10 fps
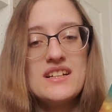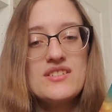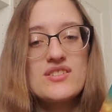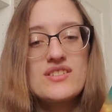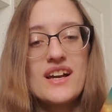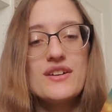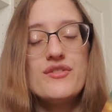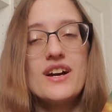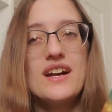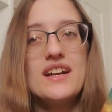
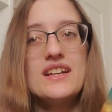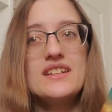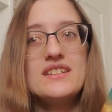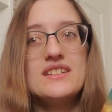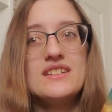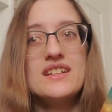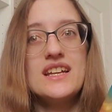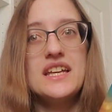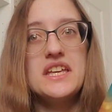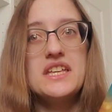sci-fi
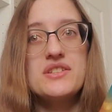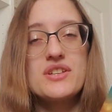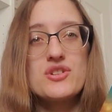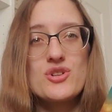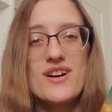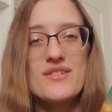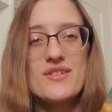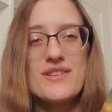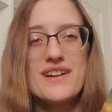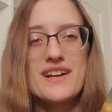is a
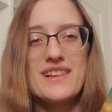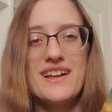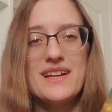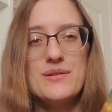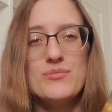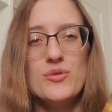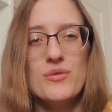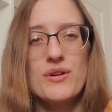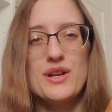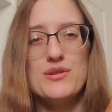genre that I like
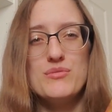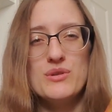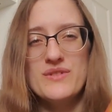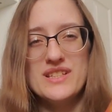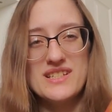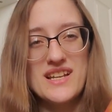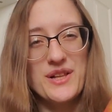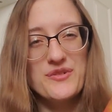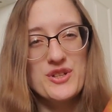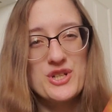more in movies and
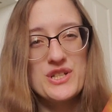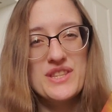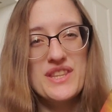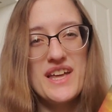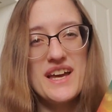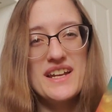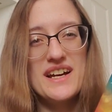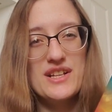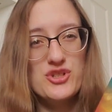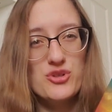television than
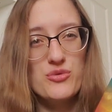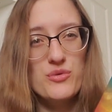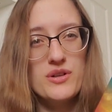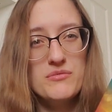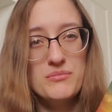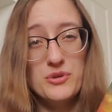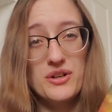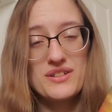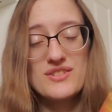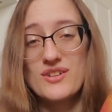I do
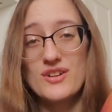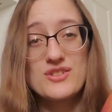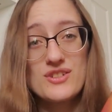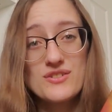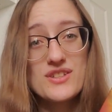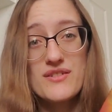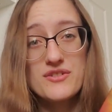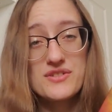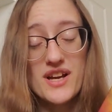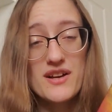books. There are still
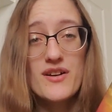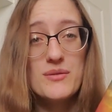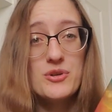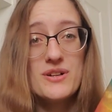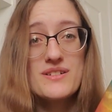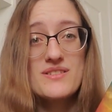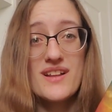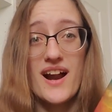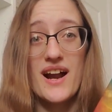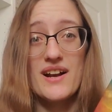several sci-fi books
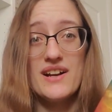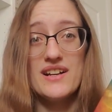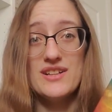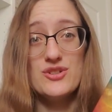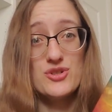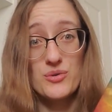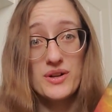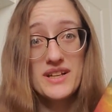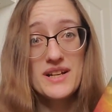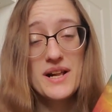that I
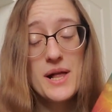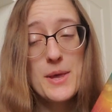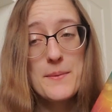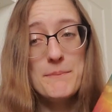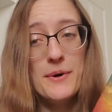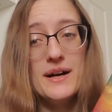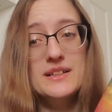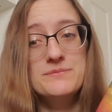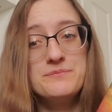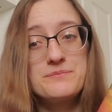enjoy,
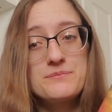but